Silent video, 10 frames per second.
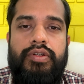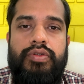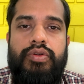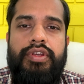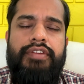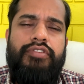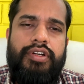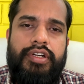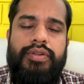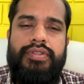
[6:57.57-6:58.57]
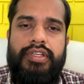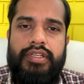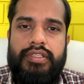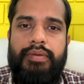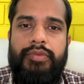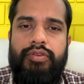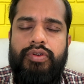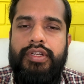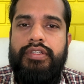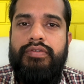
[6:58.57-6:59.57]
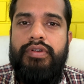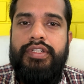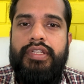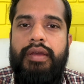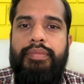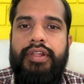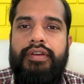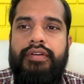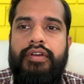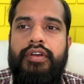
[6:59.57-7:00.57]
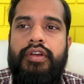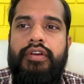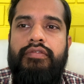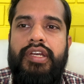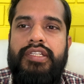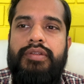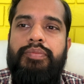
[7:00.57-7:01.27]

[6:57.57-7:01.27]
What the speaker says: So he wanted to see something. What is happening? Why is the